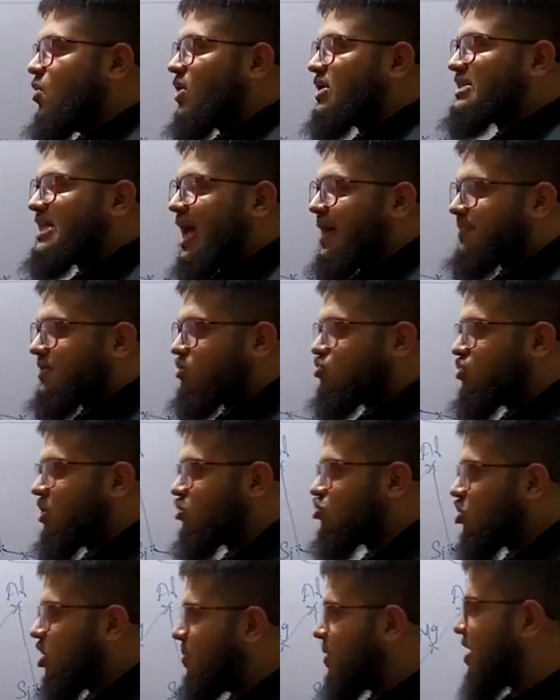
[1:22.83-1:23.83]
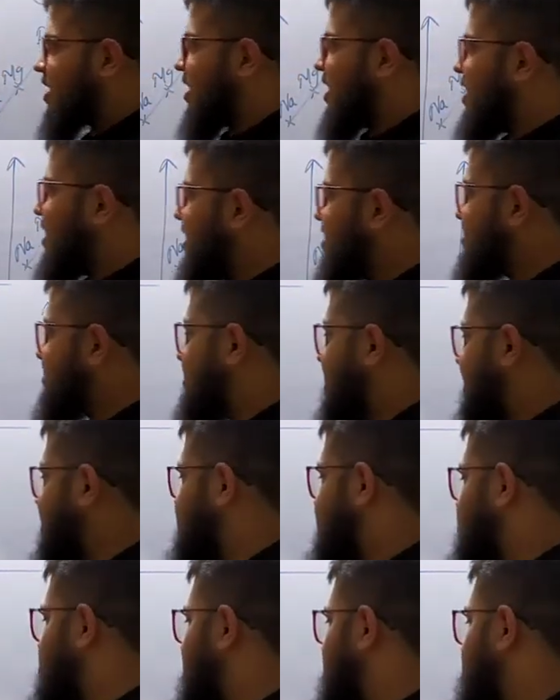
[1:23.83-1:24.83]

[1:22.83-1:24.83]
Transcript: what's happening to the atomic radius as we go